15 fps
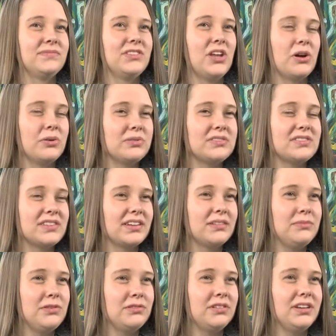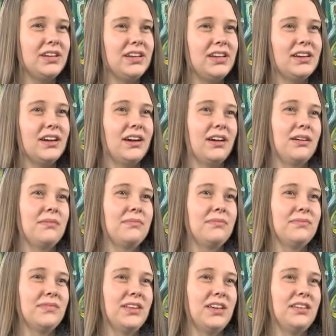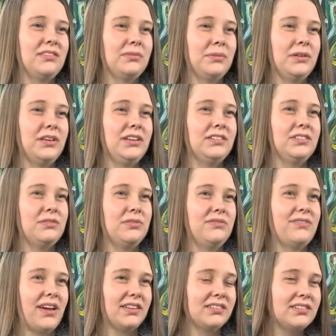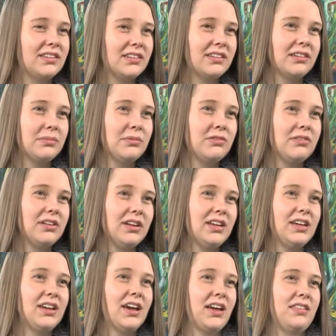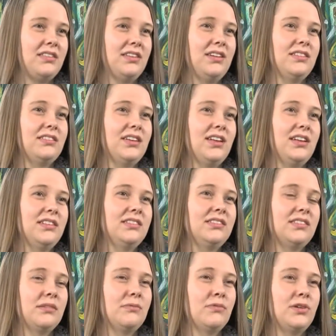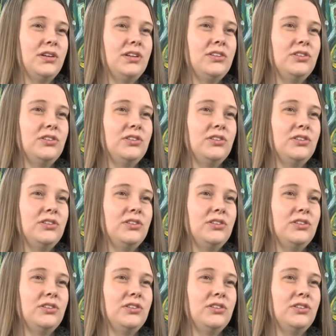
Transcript: knows the community, is willing to invest in the community. I think that it's someone